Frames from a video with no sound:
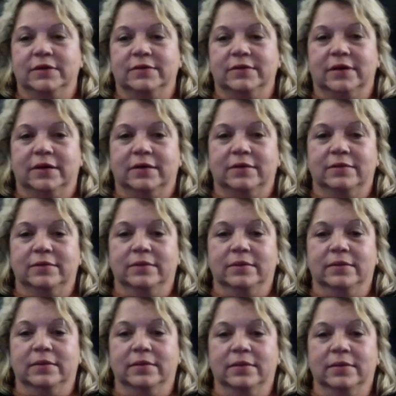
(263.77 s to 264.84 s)
So
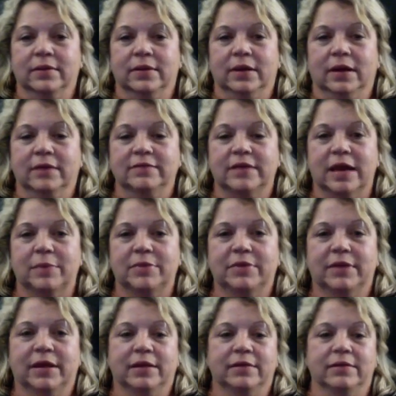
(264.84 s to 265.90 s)
I was happy
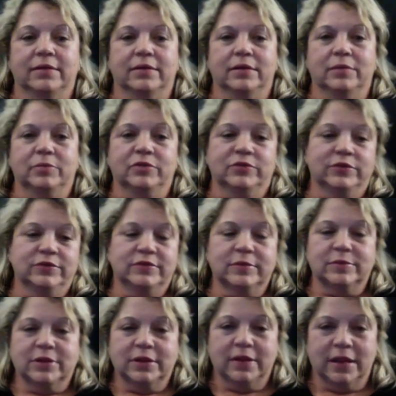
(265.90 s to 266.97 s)
that he pursued
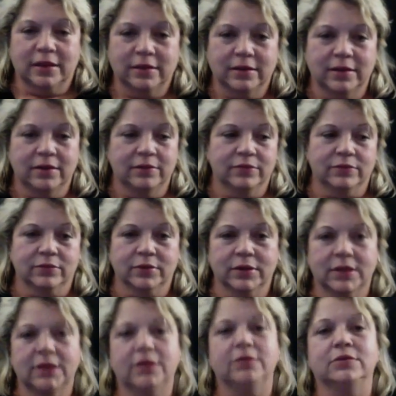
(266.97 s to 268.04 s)
something that he
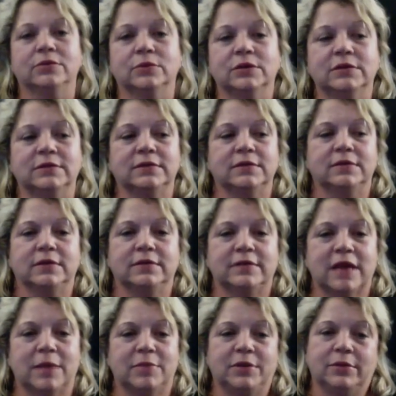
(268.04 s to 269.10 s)
really enjoys and he's
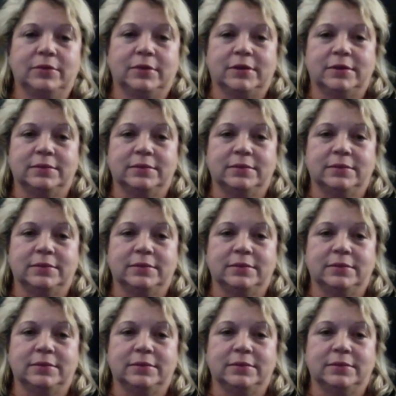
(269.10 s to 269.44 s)
happy doing.